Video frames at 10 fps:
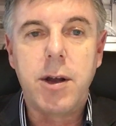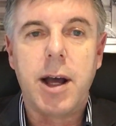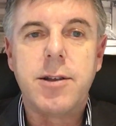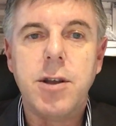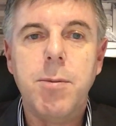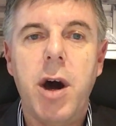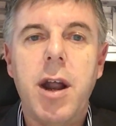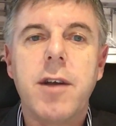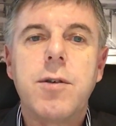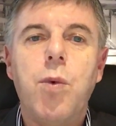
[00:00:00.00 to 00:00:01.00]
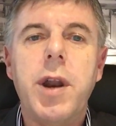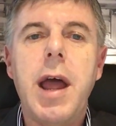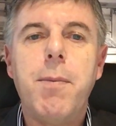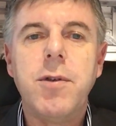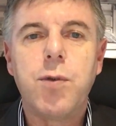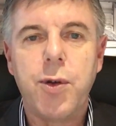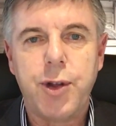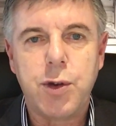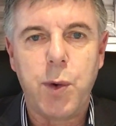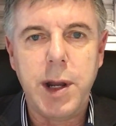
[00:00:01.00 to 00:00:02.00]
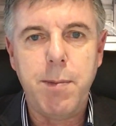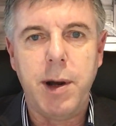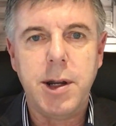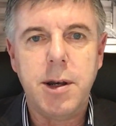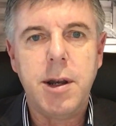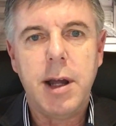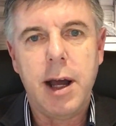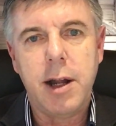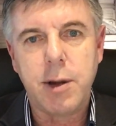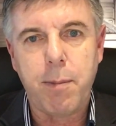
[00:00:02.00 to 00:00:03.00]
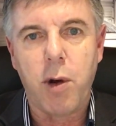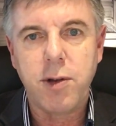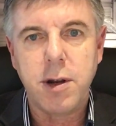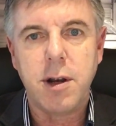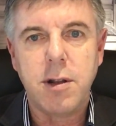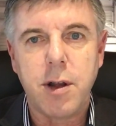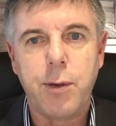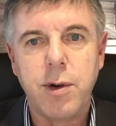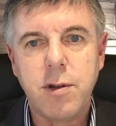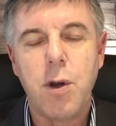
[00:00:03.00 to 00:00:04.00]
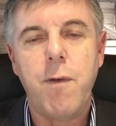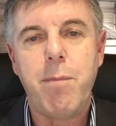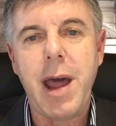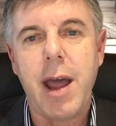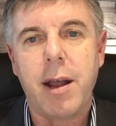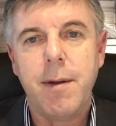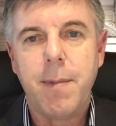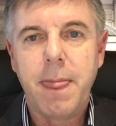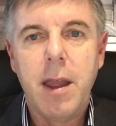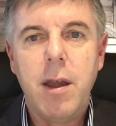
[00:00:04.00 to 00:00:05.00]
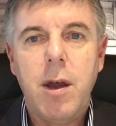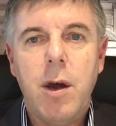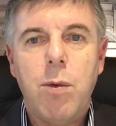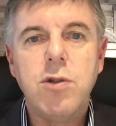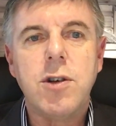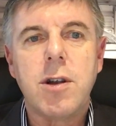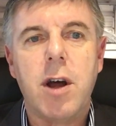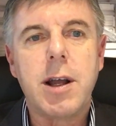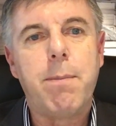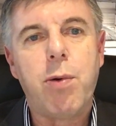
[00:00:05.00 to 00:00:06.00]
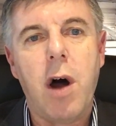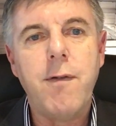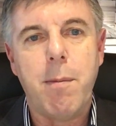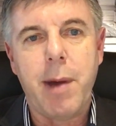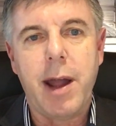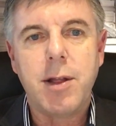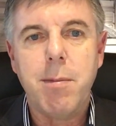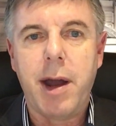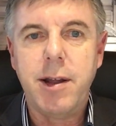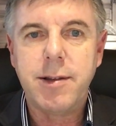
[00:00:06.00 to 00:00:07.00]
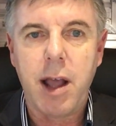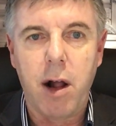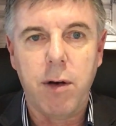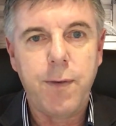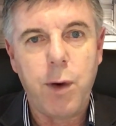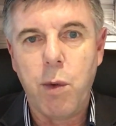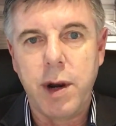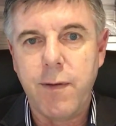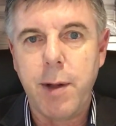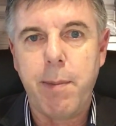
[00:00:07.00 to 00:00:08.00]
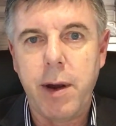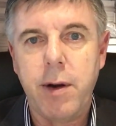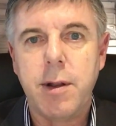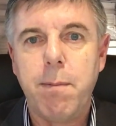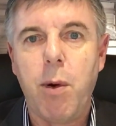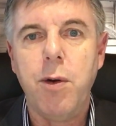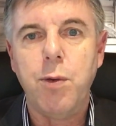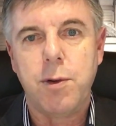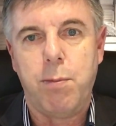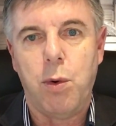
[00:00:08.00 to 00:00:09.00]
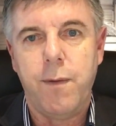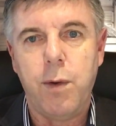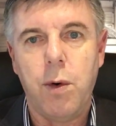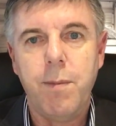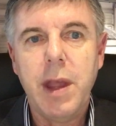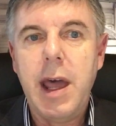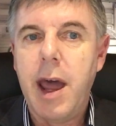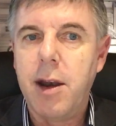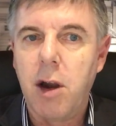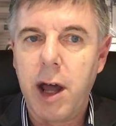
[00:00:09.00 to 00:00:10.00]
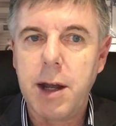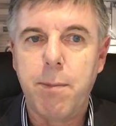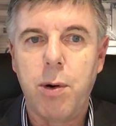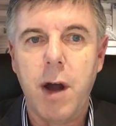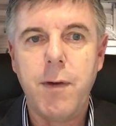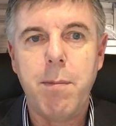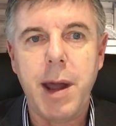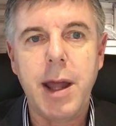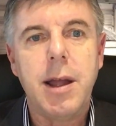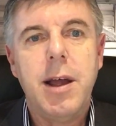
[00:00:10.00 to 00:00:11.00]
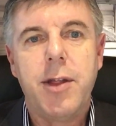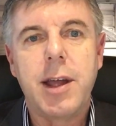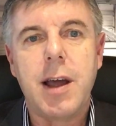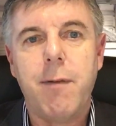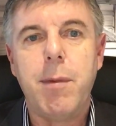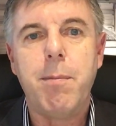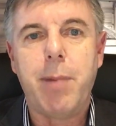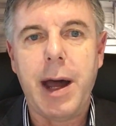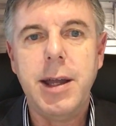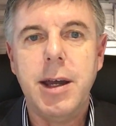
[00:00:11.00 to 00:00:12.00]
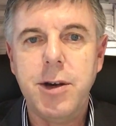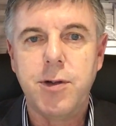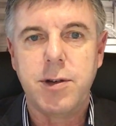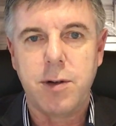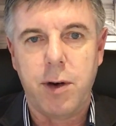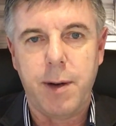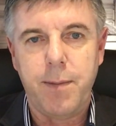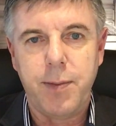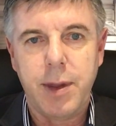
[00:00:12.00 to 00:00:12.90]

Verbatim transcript: Okay, so you might ask, what happens with the 20 billion uh, deposited into the Reserve Bank? Well, just like a private bank, the money is held for whatever the period the bond was bought for. And like a private bank, the government pay interest on it.